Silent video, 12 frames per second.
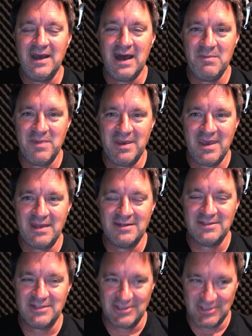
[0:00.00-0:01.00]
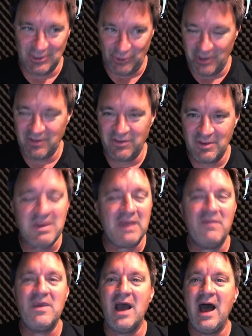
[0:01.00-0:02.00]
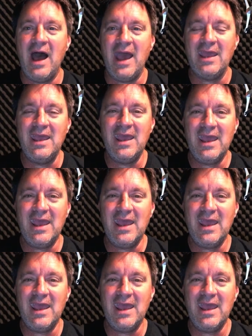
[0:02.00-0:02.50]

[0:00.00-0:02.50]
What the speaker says: I began to look them in the eye,